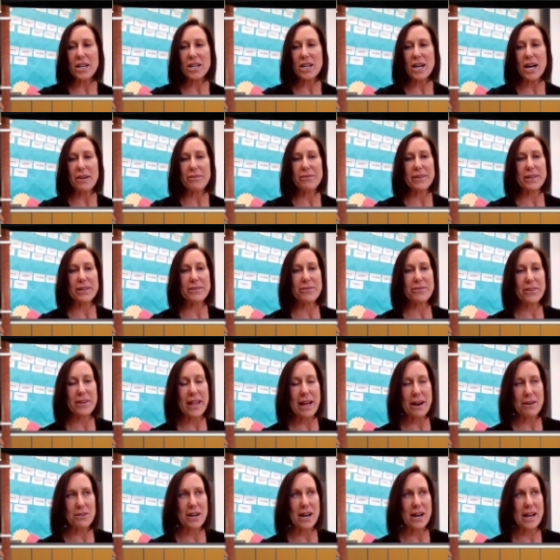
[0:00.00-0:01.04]
hot coffee for
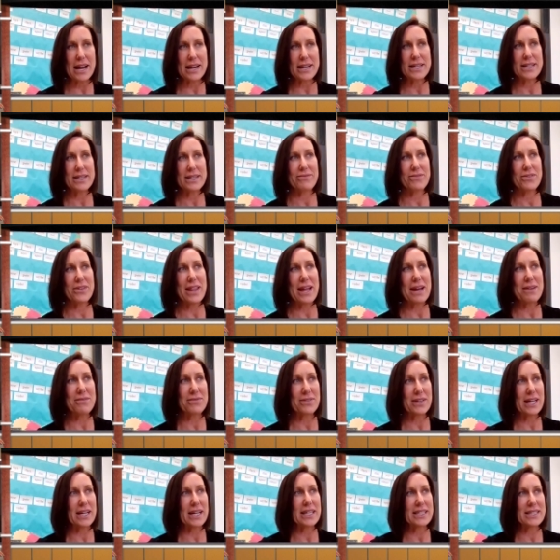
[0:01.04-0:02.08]
that ride, for
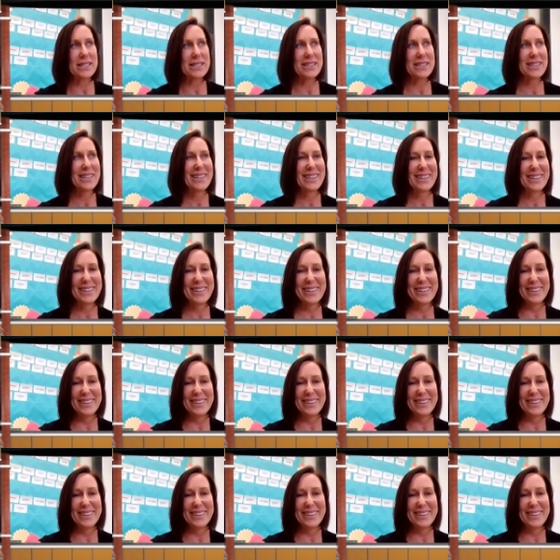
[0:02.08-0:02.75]
that flight. Well,